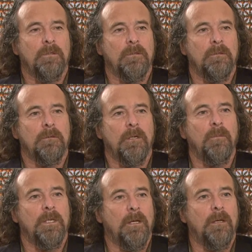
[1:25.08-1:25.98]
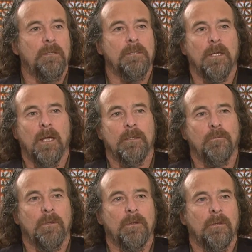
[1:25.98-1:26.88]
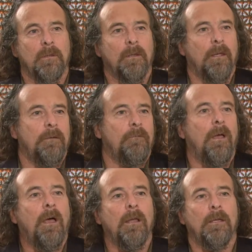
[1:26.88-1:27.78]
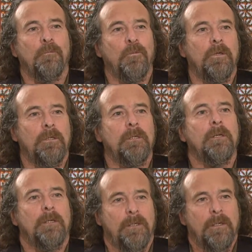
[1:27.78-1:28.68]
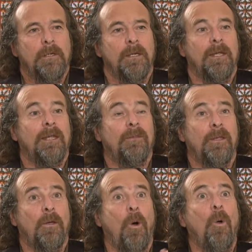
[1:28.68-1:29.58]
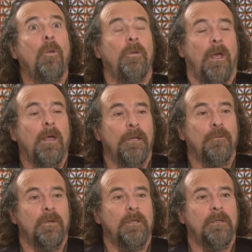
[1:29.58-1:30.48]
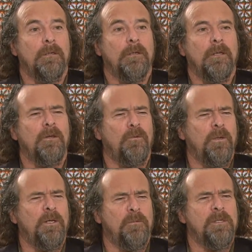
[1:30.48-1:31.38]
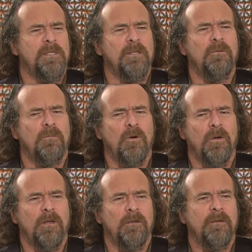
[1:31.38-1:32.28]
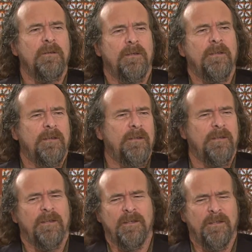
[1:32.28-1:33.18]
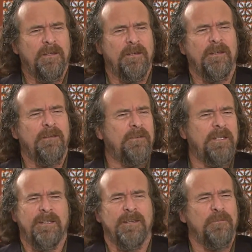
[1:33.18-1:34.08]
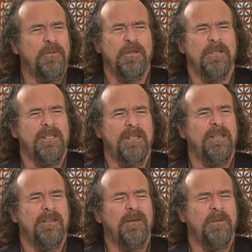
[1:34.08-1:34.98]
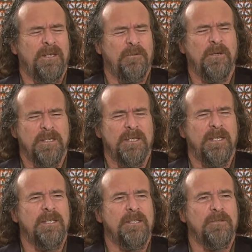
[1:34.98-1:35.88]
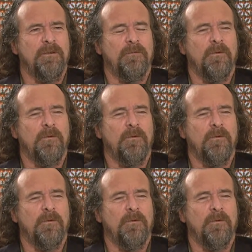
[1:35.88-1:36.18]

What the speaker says: to come in contact with kind of Hollywood in the old Hollywood, you know, when it was still more a lovely community. I mean, it was an industry, of